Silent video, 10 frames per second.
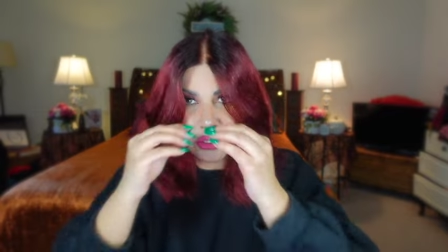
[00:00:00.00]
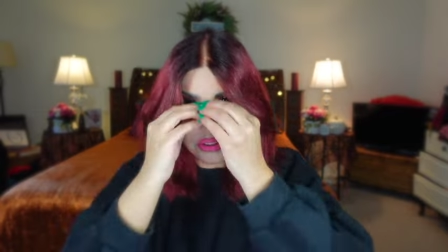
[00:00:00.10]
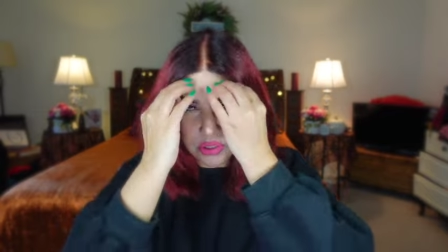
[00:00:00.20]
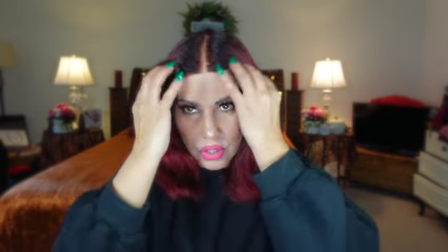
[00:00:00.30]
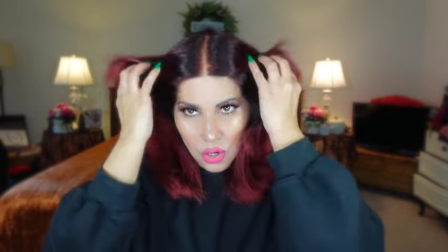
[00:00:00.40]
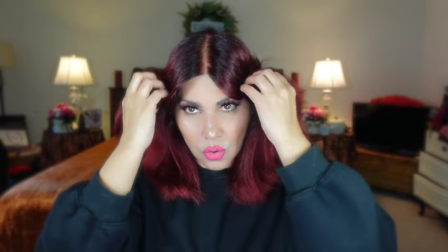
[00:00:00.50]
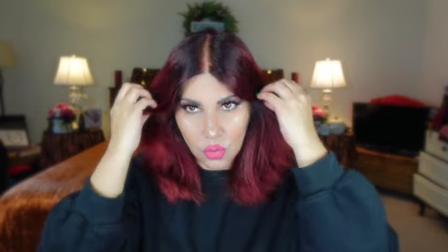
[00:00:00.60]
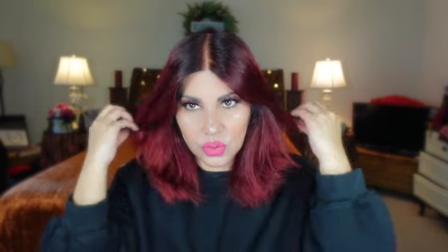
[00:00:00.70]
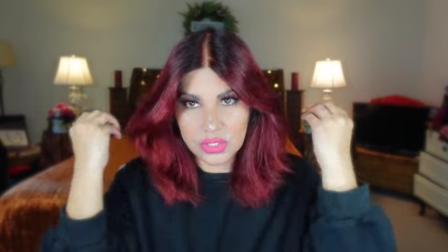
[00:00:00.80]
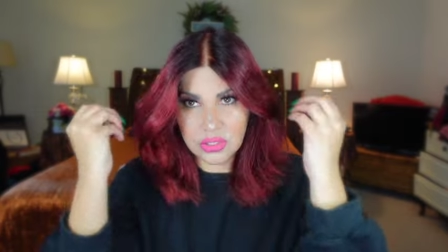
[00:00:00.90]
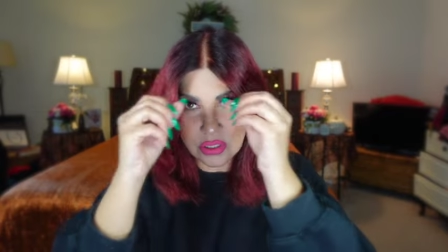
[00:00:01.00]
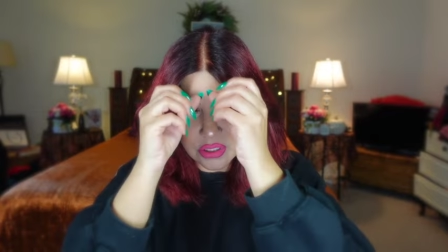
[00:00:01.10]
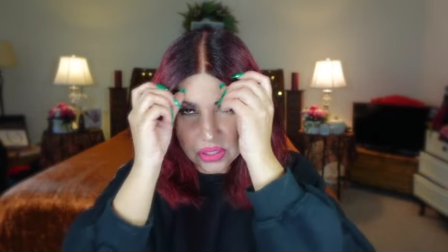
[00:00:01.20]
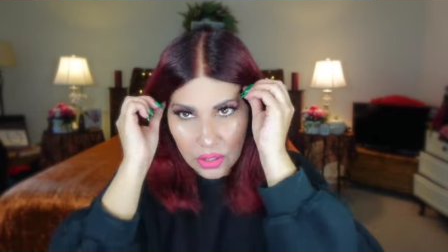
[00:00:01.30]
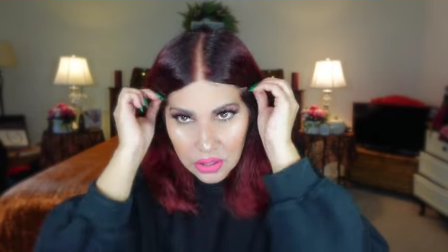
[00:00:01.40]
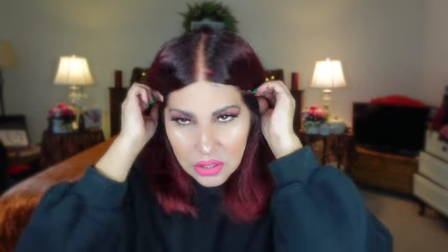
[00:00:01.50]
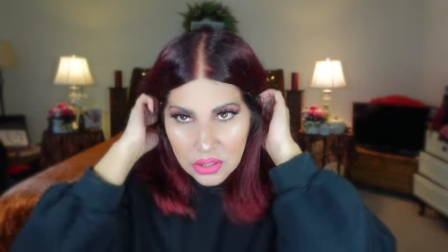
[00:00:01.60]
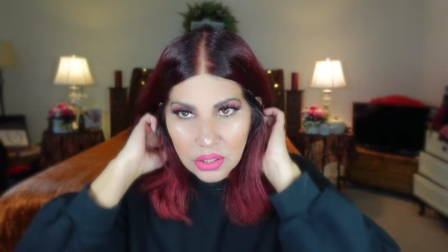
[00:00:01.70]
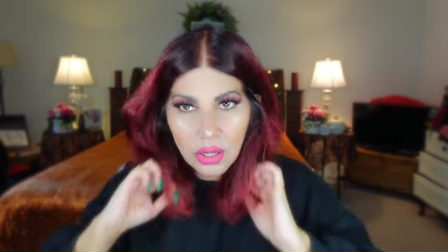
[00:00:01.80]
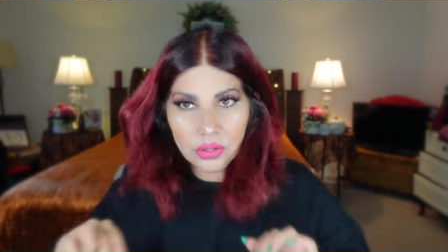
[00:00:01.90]
so we, this is uh,
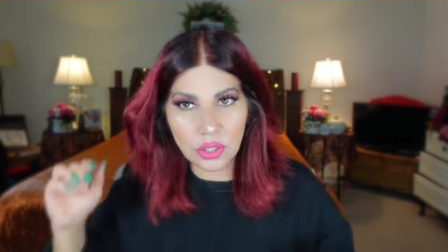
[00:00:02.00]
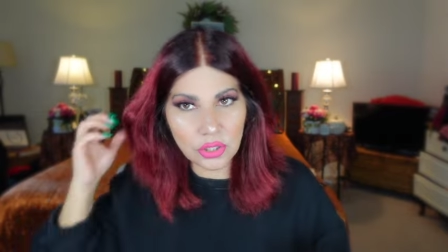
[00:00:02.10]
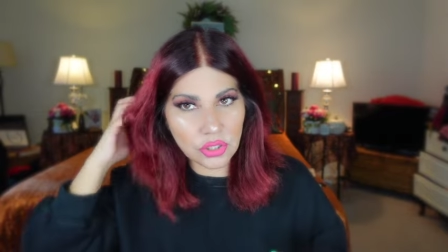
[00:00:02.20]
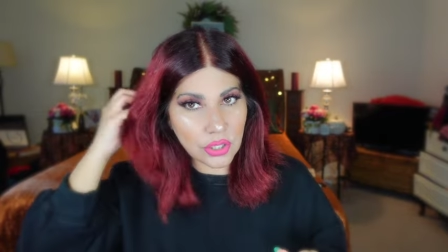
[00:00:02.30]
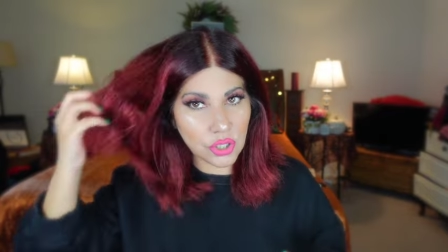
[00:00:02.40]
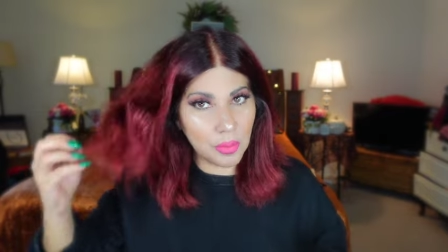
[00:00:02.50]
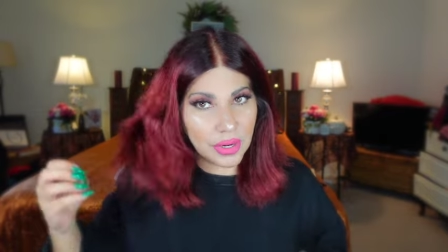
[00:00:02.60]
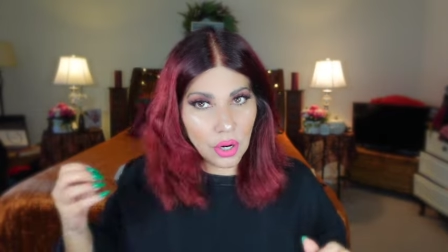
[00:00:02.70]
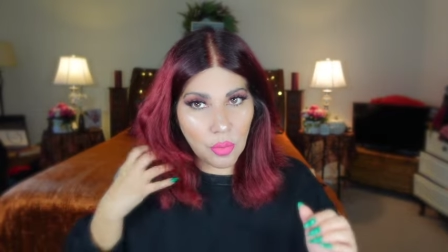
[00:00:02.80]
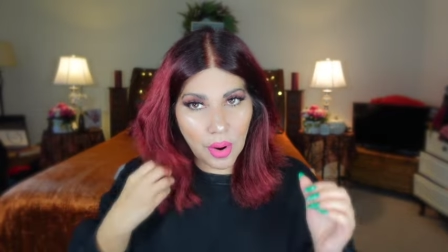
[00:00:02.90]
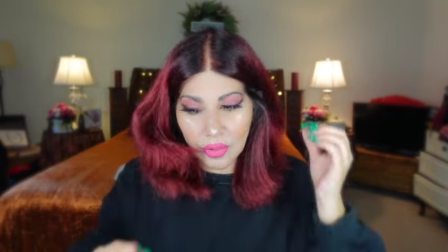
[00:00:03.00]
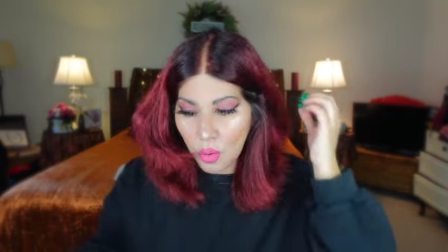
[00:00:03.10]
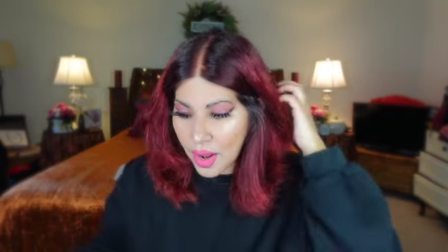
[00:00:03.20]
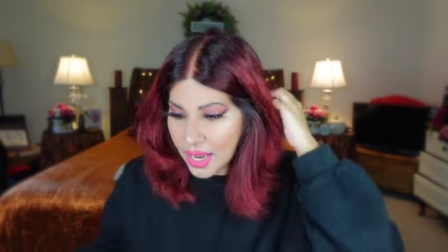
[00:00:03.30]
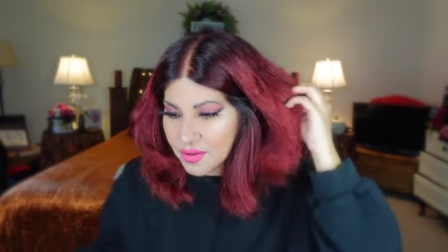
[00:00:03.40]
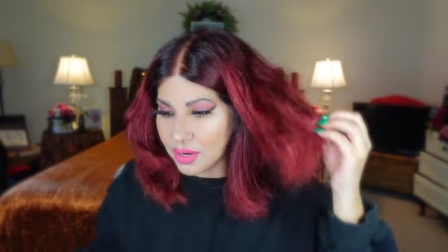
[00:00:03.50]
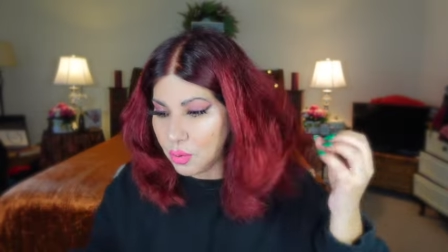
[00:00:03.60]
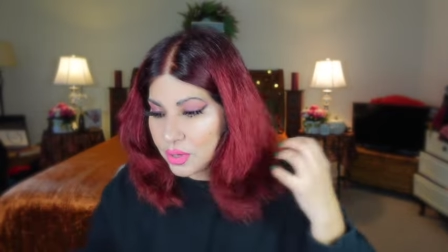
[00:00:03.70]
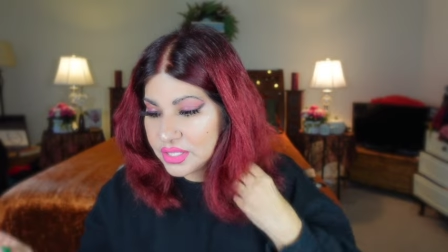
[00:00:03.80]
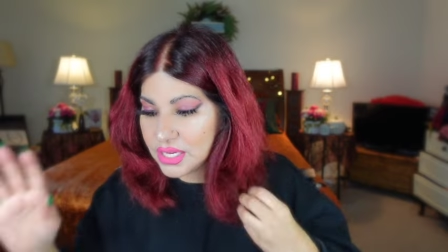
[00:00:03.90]
still under construction but oh by the way if
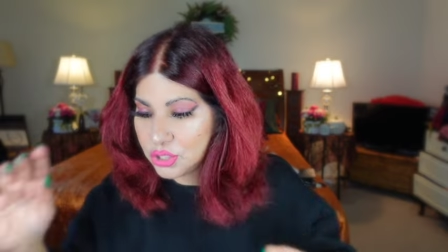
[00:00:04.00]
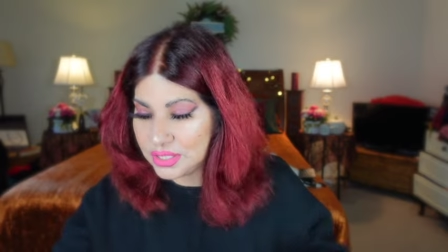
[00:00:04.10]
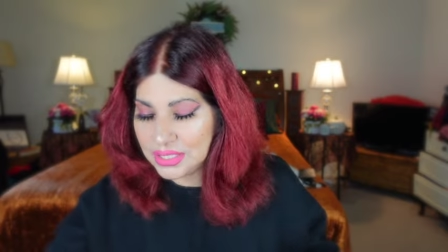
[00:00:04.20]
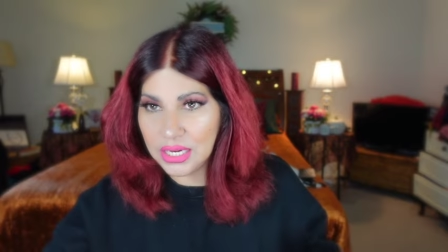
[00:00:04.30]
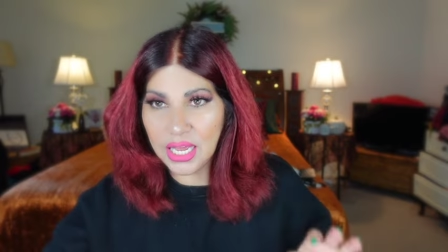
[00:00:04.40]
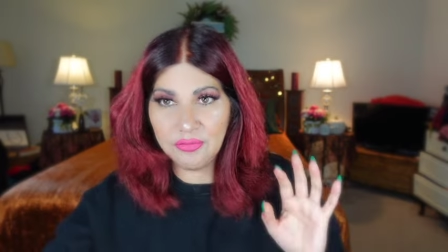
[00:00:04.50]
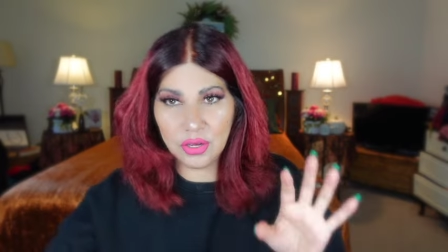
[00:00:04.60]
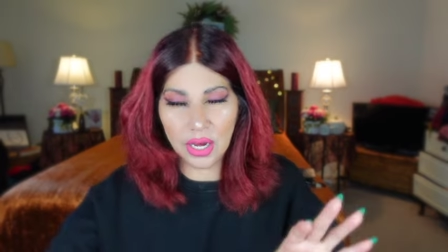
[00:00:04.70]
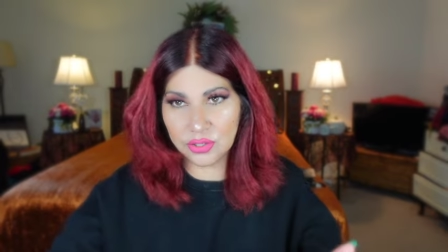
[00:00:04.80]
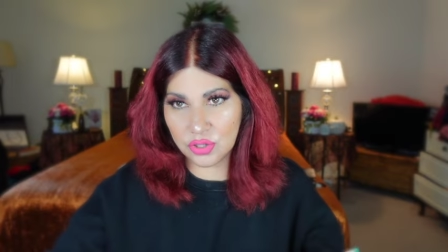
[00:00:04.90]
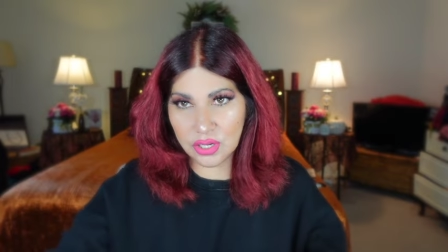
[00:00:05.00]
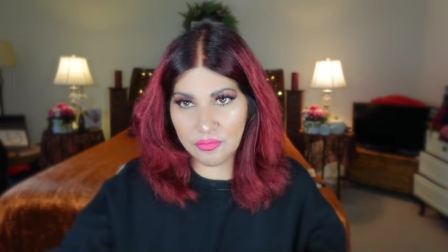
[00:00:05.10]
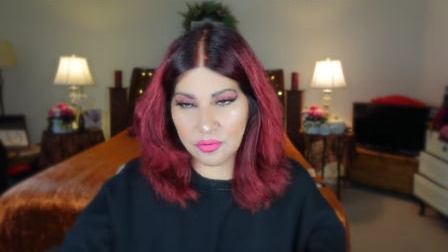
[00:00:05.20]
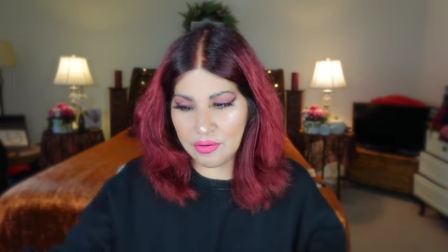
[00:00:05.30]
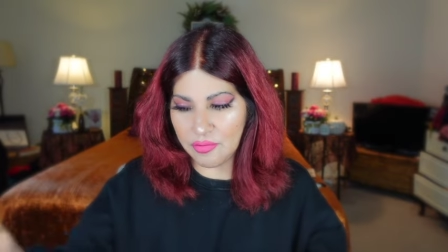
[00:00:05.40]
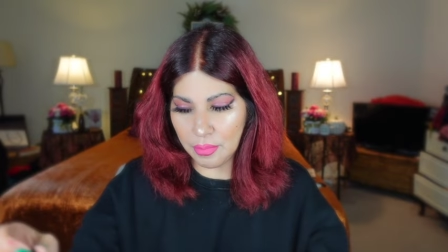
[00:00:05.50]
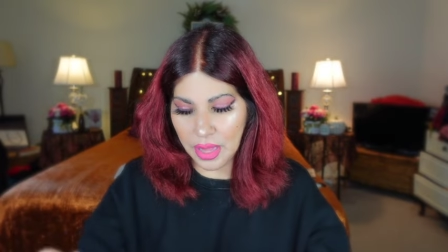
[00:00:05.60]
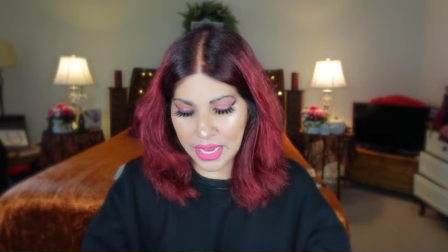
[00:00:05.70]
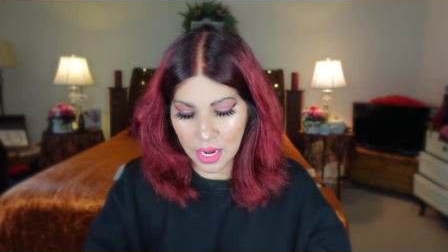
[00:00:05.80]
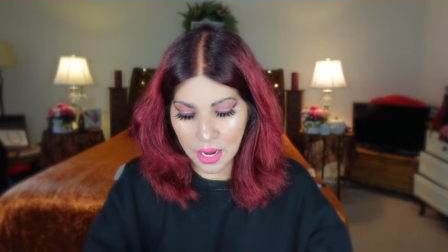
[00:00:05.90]
anyone's interested if you guys are suffering from
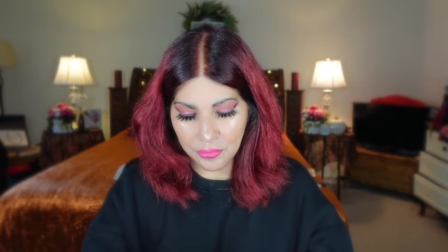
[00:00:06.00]
like